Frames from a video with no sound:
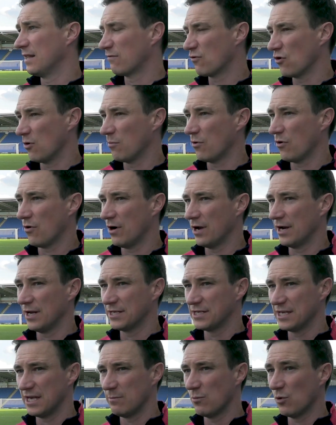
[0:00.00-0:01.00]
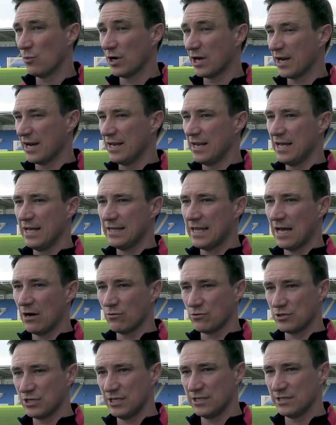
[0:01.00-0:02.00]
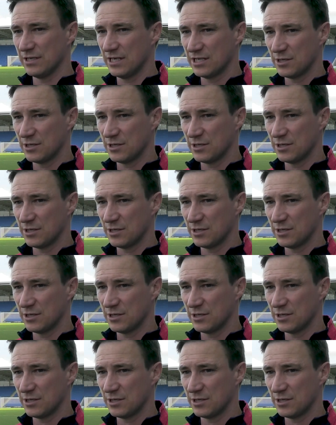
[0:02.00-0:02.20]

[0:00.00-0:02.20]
They've got behind the team, and we're going to need that all season.